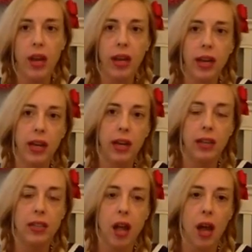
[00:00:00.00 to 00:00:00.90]

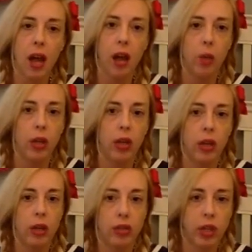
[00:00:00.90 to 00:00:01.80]
and I
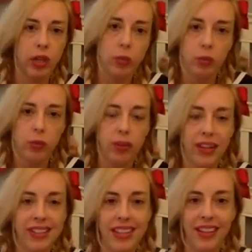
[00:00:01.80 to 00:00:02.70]
will check in with you
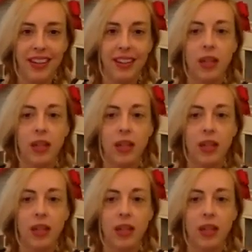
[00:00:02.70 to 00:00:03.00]
guys later.